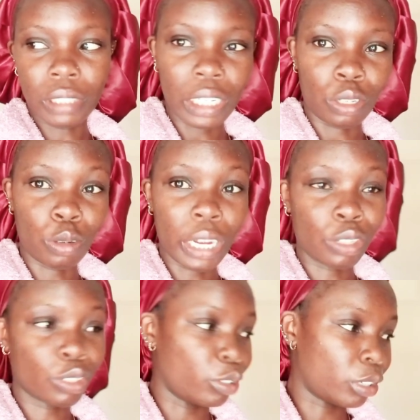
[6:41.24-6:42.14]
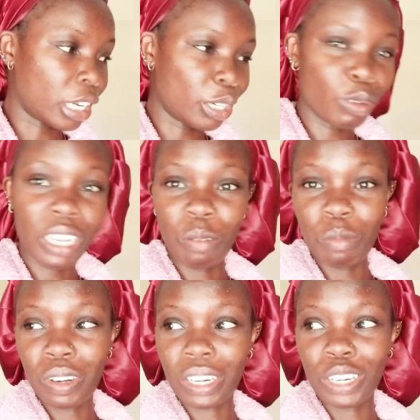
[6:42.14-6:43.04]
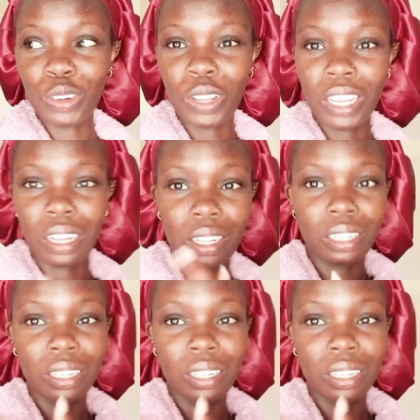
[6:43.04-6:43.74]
hello, I don't know, can you hear me or can you hear